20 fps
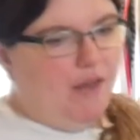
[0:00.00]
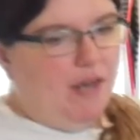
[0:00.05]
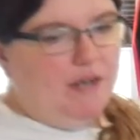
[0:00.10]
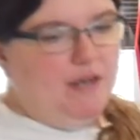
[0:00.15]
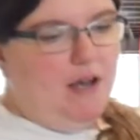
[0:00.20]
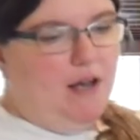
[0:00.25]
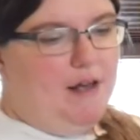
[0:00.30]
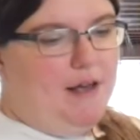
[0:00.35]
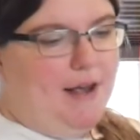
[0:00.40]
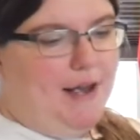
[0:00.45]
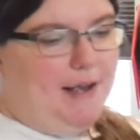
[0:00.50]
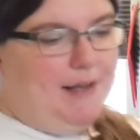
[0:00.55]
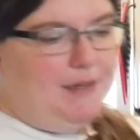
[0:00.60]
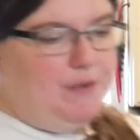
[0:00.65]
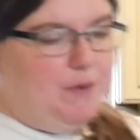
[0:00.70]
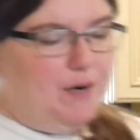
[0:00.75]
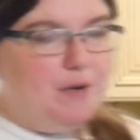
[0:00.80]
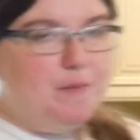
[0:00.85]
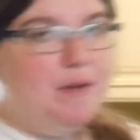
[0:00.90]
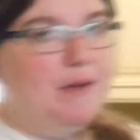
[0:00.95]
Y'all, I
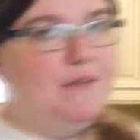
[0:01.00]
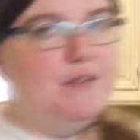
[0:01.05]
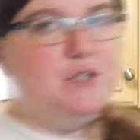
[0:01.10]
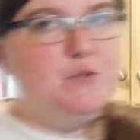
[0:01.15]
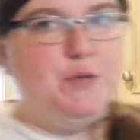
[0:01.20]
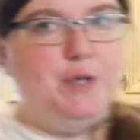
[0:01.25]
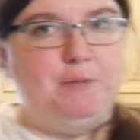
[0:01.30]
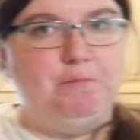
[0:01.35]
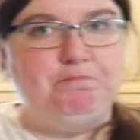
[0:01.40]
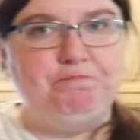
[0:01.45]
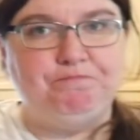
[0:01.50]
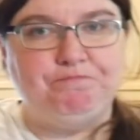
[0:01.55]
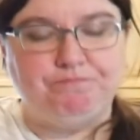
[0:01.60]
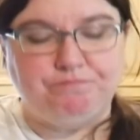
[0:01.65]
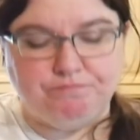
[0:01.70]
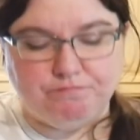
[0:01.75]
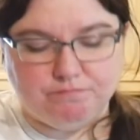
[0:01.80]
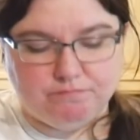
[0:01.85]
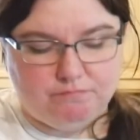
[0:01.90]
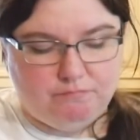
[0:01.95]
highly recommend this one.
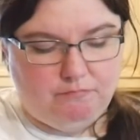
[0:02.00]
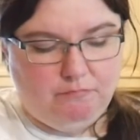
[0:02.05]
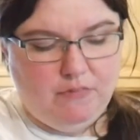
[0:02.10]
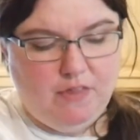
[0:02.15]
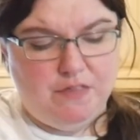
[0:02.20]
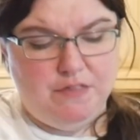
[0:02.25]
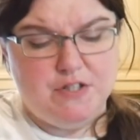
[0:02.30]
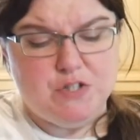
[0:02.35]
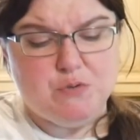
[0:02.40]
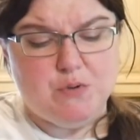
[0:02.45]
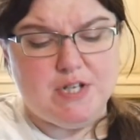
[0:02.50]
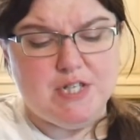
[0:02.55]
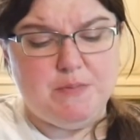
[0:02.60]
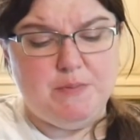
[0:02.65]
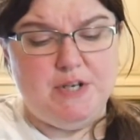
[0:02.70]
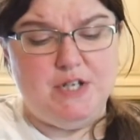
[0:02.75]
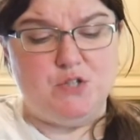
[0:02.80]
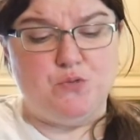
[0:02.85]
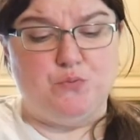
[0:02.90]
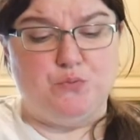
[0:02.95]
This
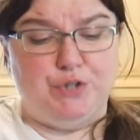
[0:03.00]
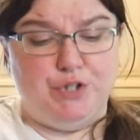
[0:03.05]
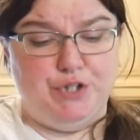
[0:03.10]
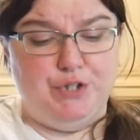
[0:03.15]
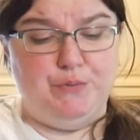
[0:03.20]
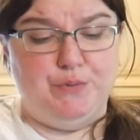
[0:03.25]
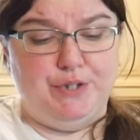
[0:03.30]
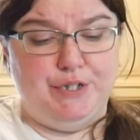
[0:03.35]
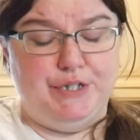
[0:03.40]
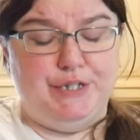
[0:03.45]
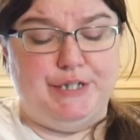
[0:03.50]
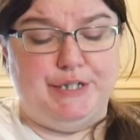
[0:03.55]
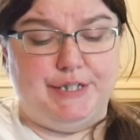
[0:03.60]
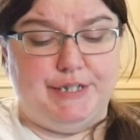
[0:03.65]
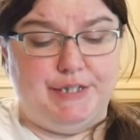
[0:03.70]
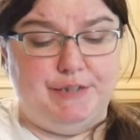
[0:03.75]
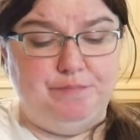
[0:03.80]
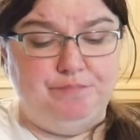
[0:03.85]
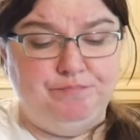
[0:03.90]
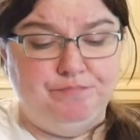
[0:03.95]
recipe is really really
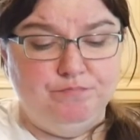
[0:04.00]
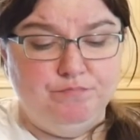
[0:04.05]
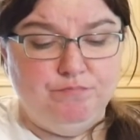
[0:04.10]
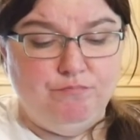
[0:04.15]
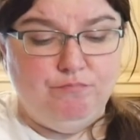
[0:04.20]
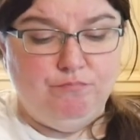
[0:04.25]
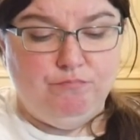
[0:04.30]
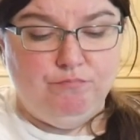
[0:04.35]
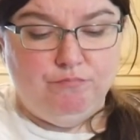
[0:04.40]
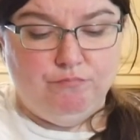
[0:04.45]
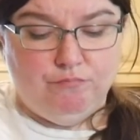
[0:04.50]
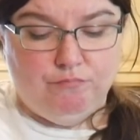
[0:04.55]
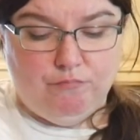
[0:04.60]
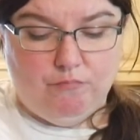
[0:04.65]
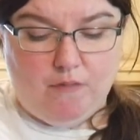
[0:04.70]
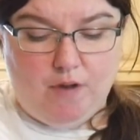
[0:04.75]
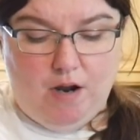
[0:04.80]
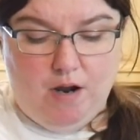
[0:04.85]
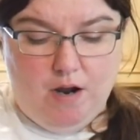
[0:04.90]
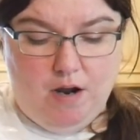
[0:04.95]
good,
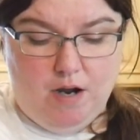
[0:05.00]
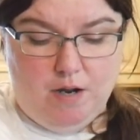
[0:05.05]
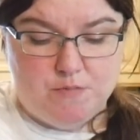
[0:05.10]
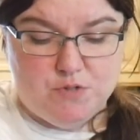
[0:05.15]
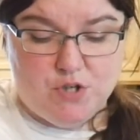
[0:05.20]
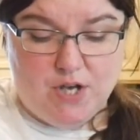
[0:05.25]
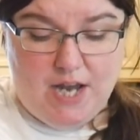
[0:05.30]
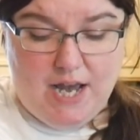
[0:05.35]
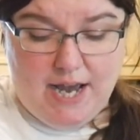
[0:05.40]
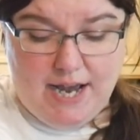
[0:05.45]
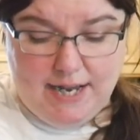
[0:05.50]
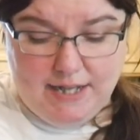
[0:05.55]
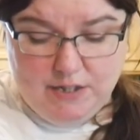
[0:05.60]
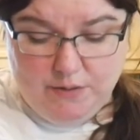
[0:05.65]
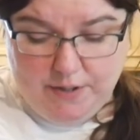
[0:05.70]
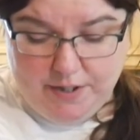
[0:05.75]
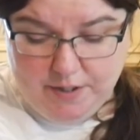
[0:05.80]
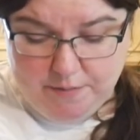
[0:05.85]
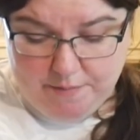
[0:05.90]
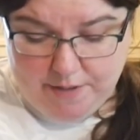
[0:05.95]
um, so I
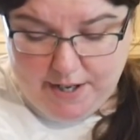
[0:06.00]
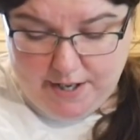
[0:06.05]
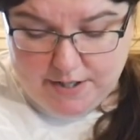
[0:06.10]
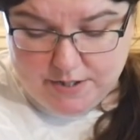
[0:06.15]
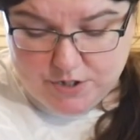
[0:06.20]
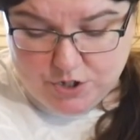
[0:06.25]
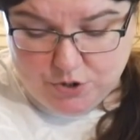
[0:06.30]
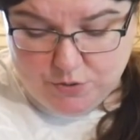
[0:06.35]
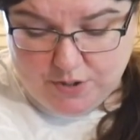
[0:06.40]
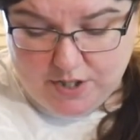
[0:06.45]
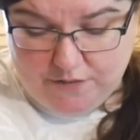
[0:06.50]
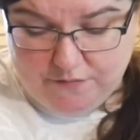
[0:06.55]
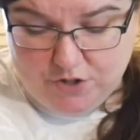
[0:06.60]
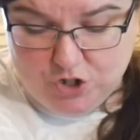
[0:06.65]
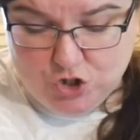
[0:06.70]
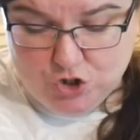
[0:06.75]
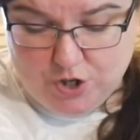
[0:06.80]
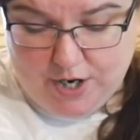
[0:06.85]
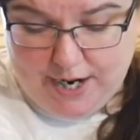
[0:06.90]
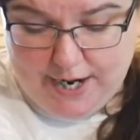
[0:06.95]
highly recommend you give it
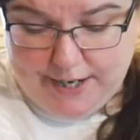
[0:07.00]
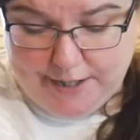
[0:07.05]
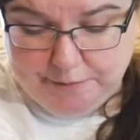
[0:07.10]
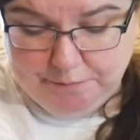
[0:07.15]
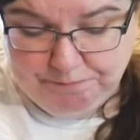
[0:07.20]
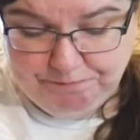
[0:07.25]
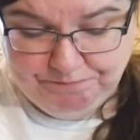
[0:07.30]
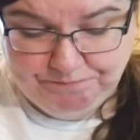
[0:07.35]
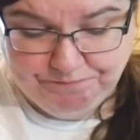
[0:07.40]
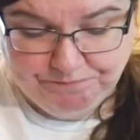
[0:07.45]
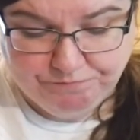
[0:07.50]
a try.